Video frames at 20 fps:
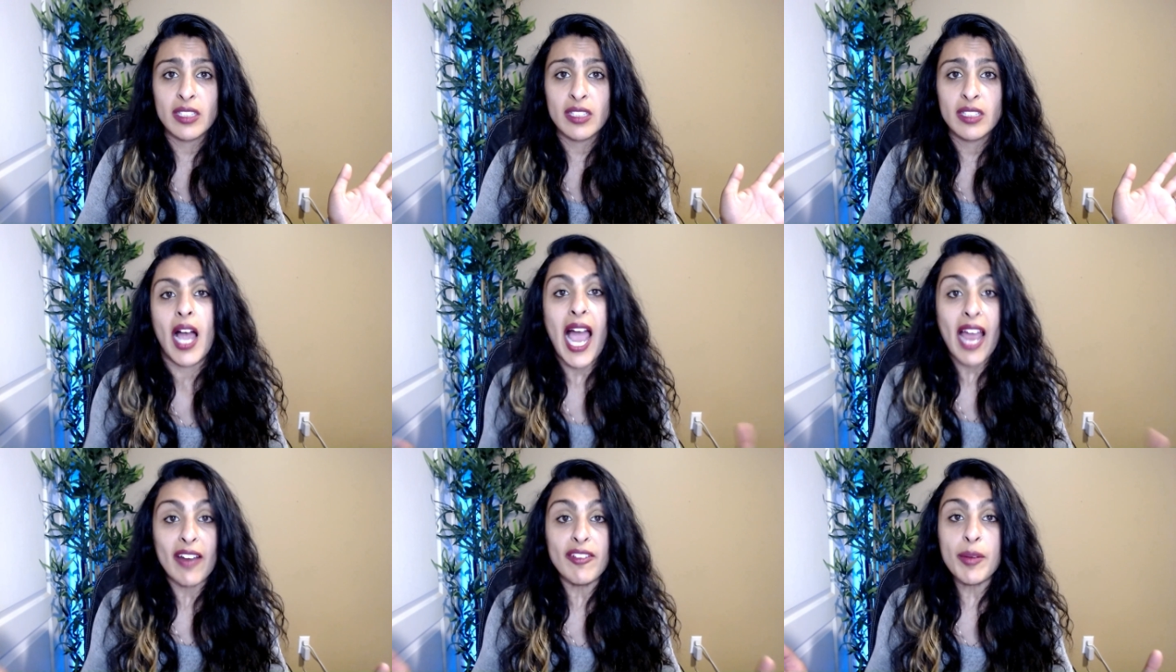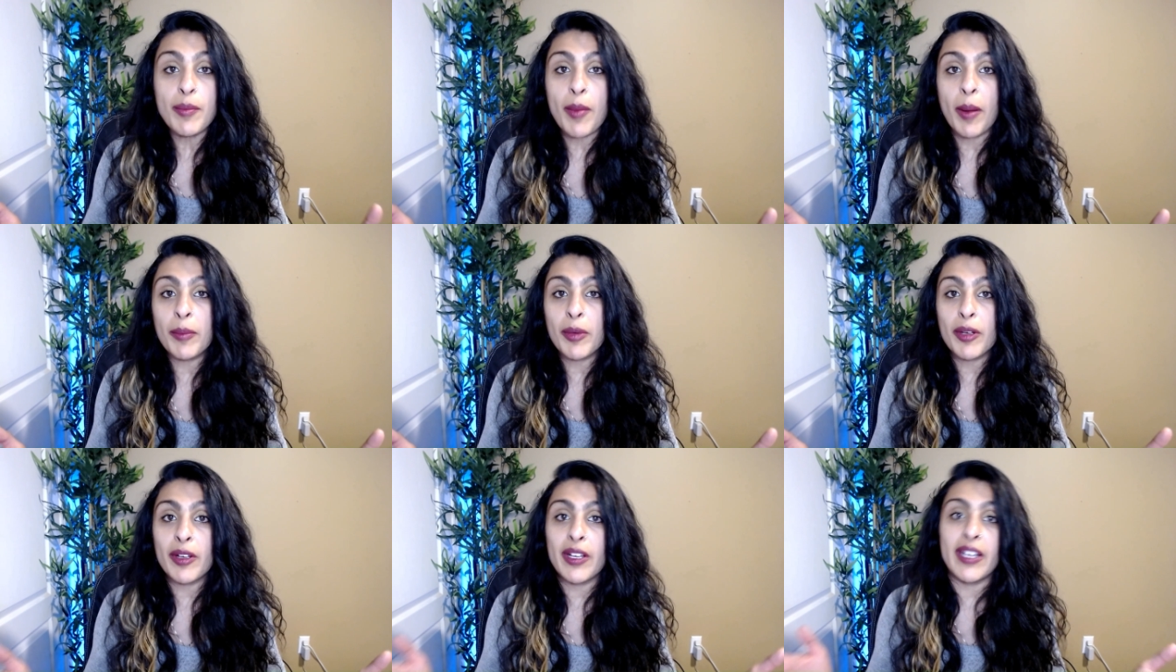I
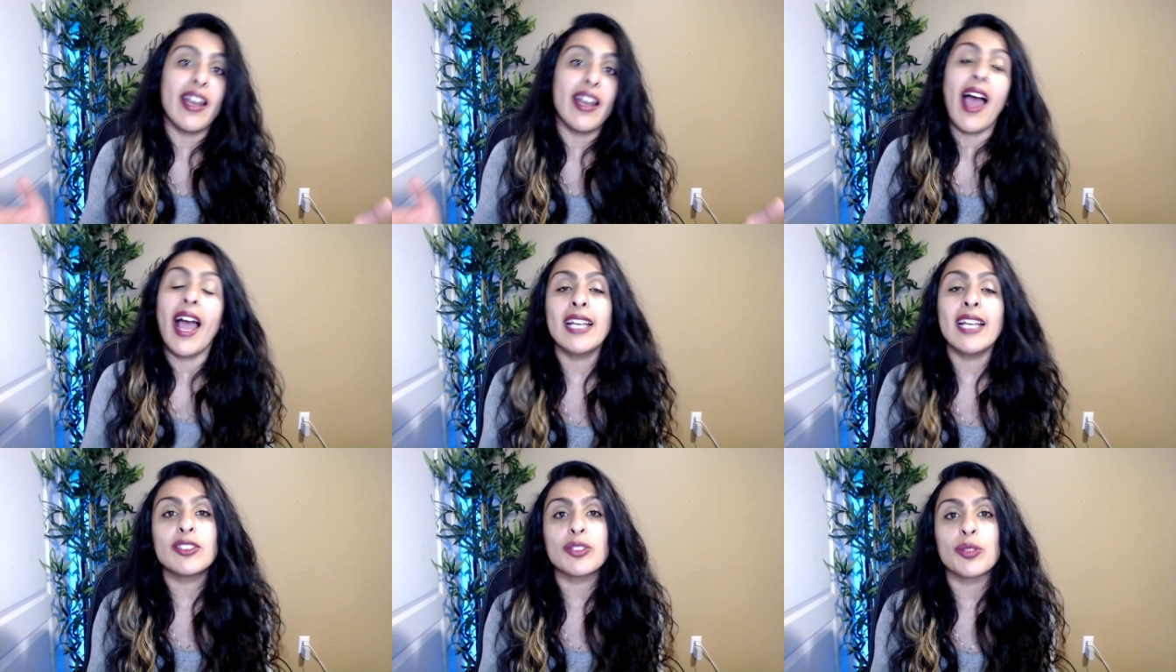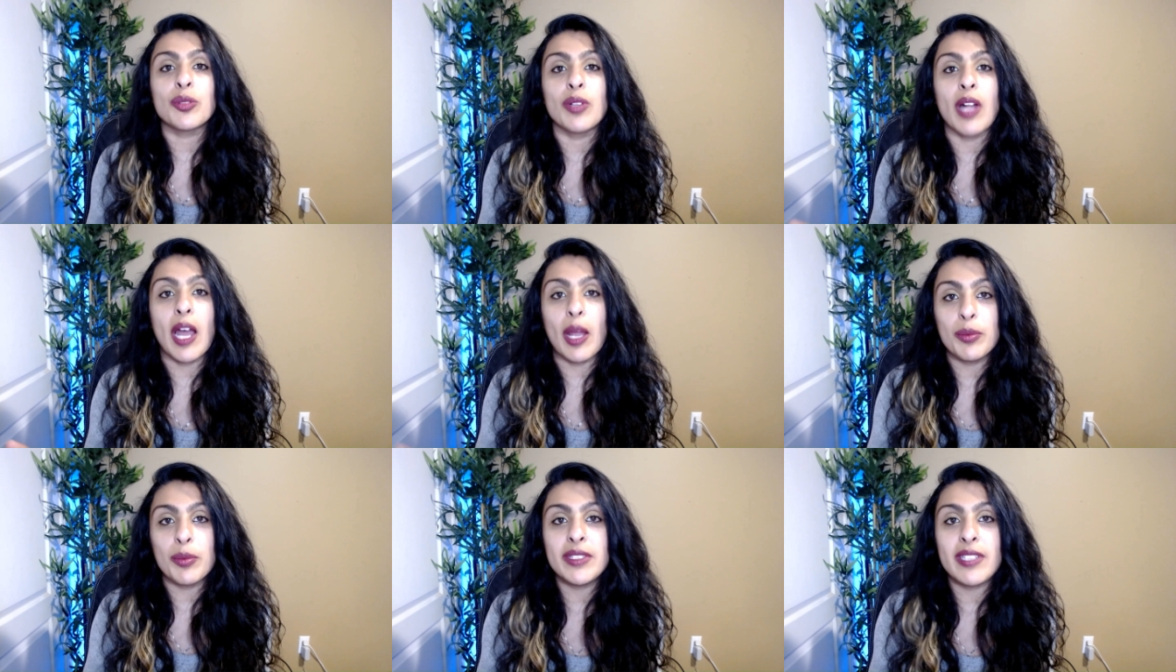remember in high school,
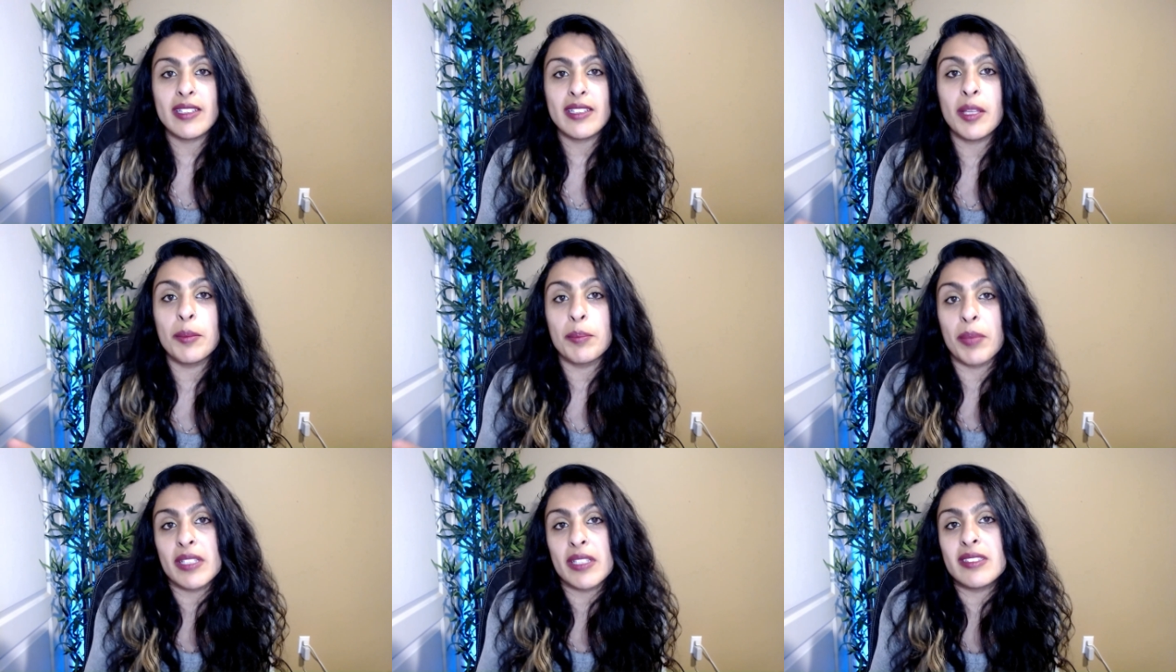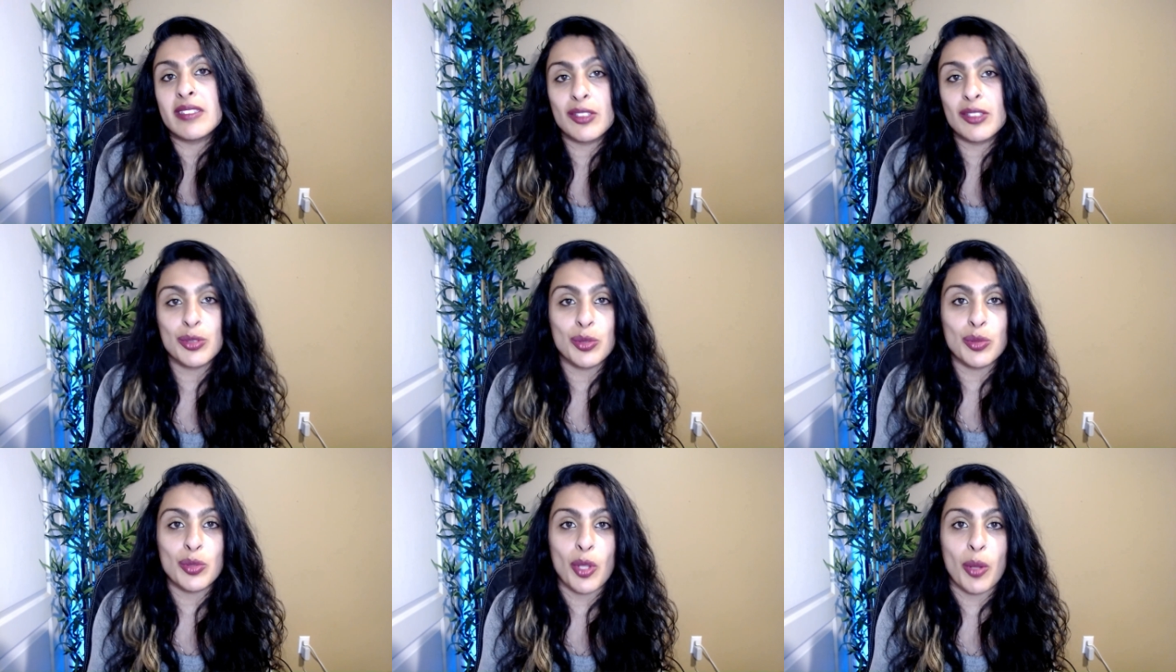I would take the bus to
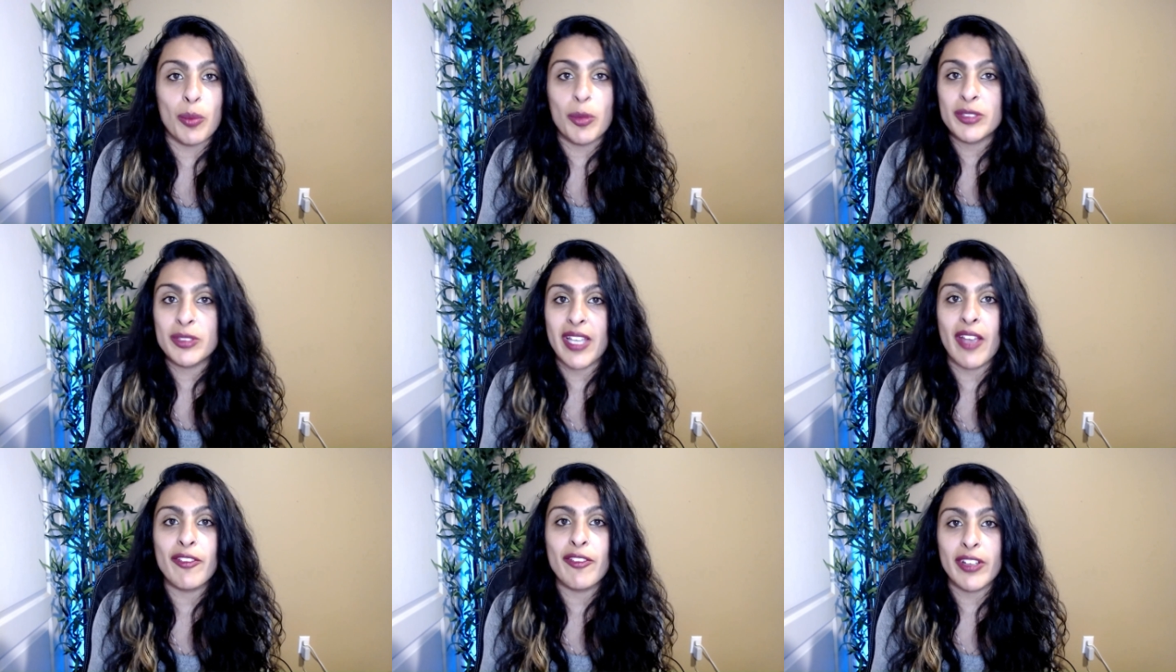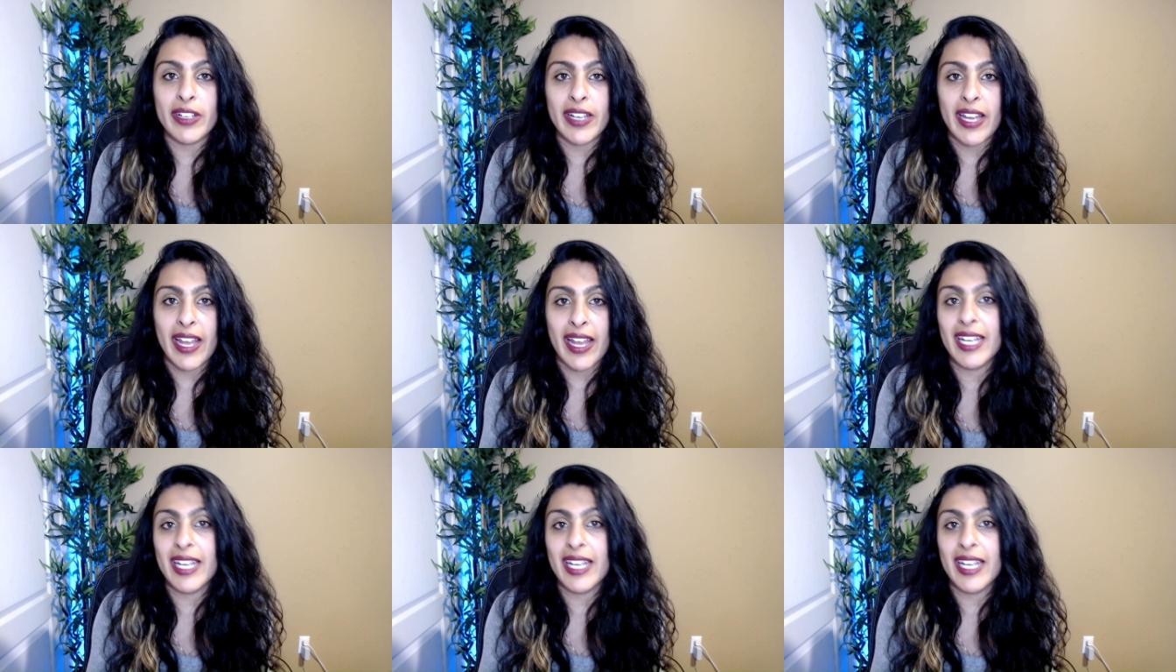school almost every day,